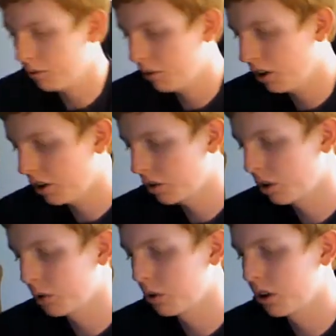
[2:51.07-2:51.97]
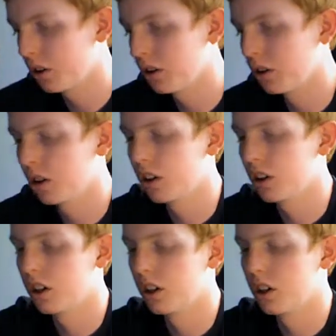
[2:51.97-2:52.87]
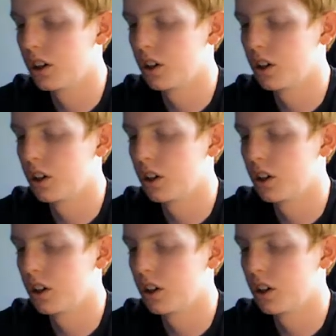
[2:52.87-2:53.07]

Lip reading: I don't really want to.